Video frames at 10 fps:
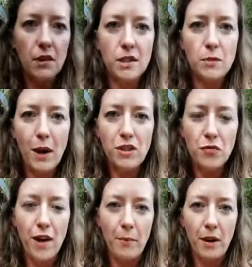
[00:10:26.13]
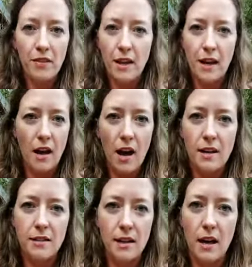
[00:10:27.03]
swatch of fabric that I got
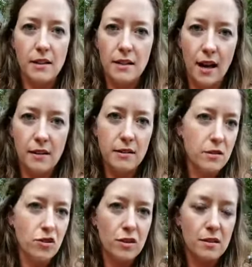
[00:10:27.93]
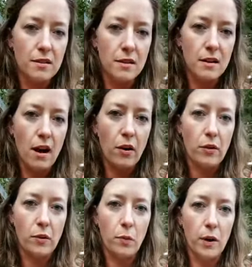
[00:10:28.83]
as a test just to see how
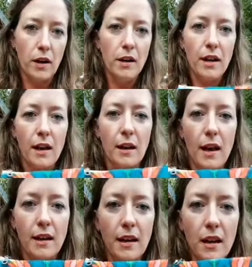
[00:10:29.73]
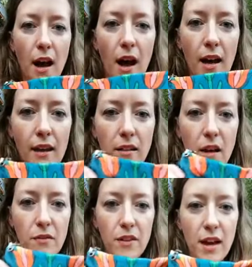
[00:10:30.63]
it would work, and I
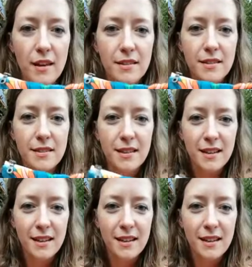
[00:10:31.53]
love this.